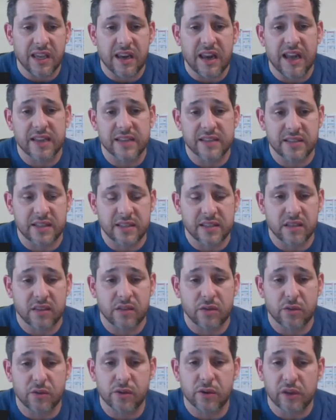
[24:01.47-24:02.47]
can access it
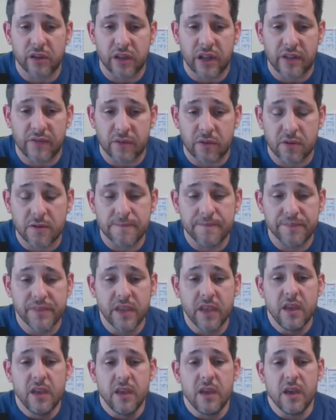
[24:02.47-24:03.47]
through Clever
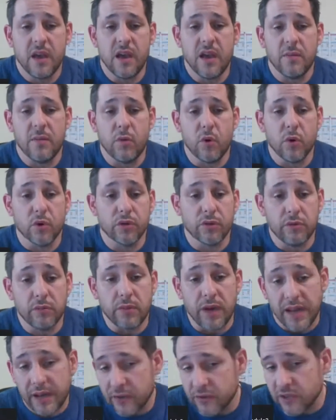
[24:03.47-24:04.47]
or through
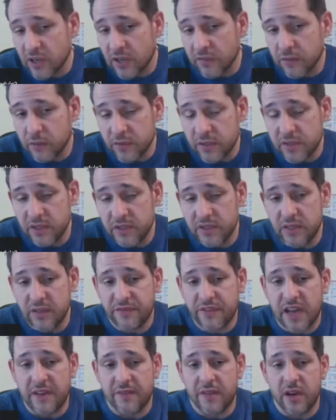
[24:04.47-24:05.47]
Microsoft
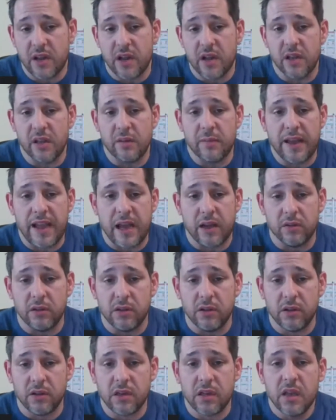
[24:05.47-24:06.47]
365
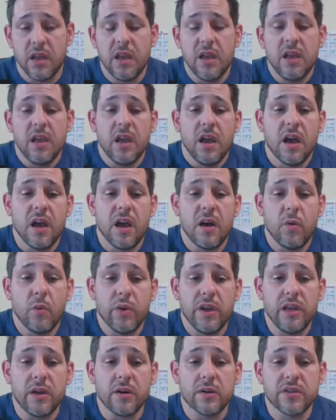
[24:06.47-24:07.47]
Outlook.
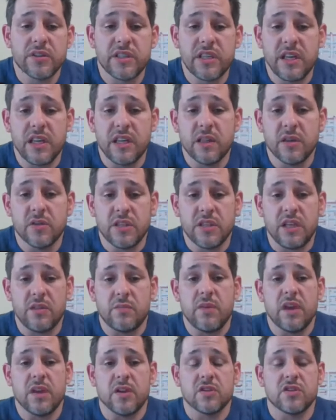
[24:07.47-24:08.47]
We are sending those
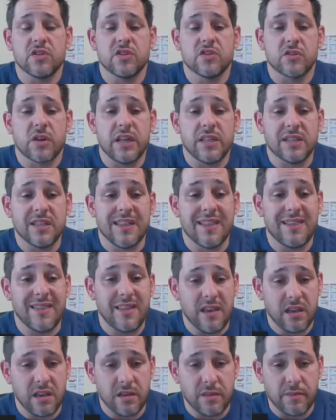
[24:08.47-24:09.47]
emails straight to
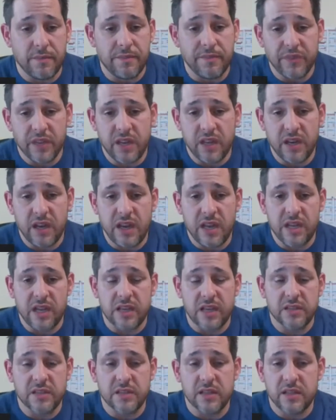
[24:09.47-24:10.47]
them, and it
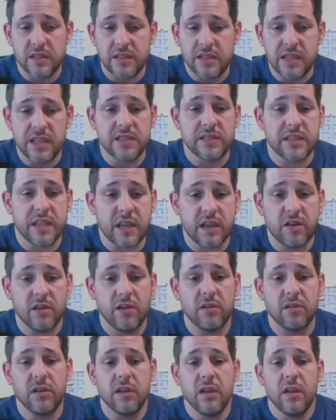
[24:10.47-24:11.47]
has the
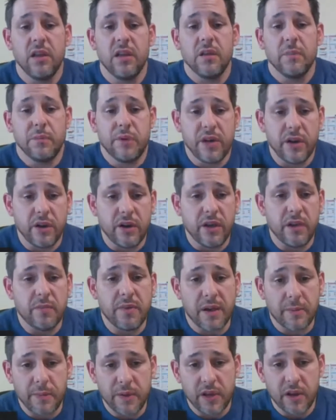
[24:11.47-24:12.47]
detailed period
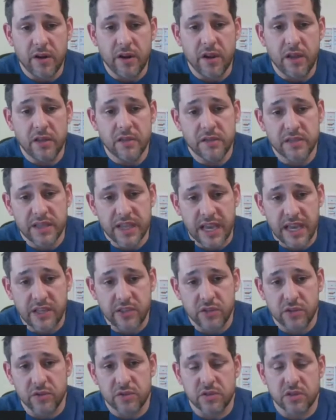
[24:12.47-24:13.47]
by period
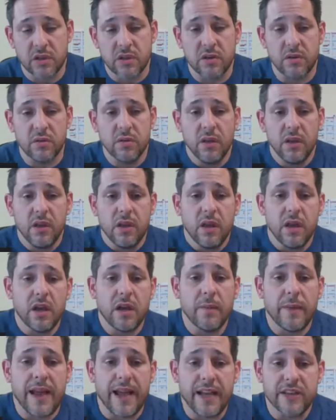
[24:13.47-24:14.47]
schedule. So
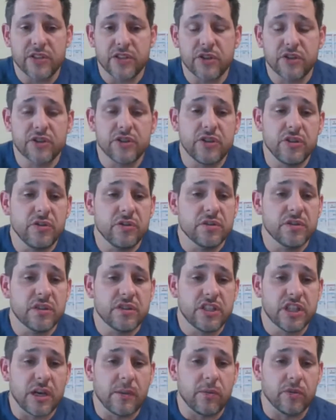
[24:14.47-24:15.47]
ask your student to
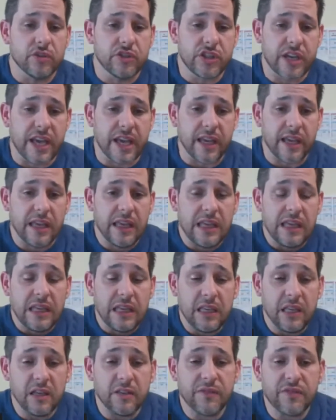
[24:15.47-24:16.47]
double check.
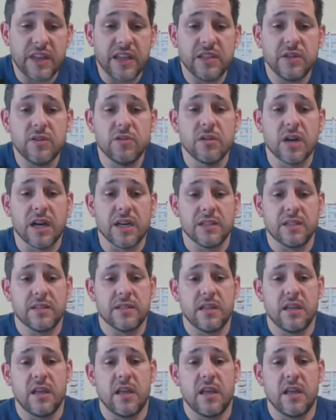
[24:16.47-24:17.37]
If they do not